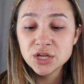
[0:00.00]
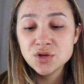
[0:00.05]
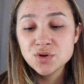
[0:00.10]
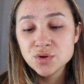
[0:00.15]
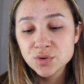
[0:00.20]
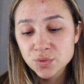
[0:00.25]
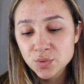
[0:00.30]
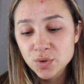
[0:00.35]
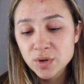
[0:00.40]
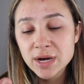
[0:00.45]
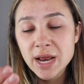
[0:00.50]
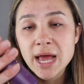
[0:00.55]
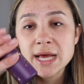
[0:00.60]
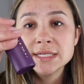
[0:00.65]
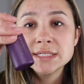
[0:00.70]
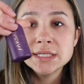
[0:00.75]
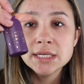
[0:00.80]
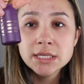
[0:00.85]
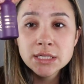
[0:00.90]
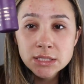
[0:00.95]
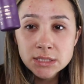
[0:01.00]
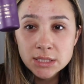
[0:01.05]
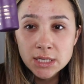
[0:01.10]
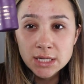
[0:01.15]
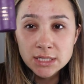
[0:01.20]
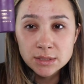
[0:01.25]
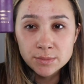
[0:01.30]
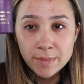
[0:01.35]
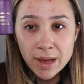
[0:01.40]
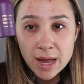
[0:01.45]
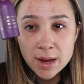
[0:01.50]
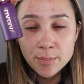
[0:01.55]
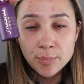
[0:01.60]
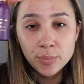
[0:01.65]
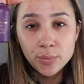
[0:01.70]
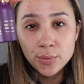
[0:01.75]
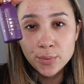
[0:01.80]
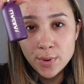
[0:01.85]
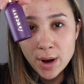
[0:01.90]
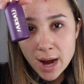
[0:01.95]
Unicorn Essence as my
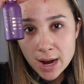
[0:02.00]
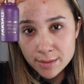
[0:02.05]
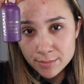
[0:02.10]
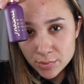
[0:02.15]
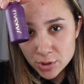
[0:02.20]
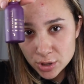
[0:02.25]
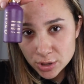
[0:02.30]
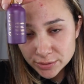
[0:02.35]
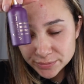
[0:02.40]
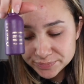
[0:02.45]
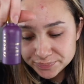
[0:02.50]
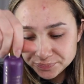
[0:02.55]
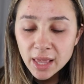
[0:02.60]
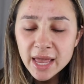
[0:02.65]
primer.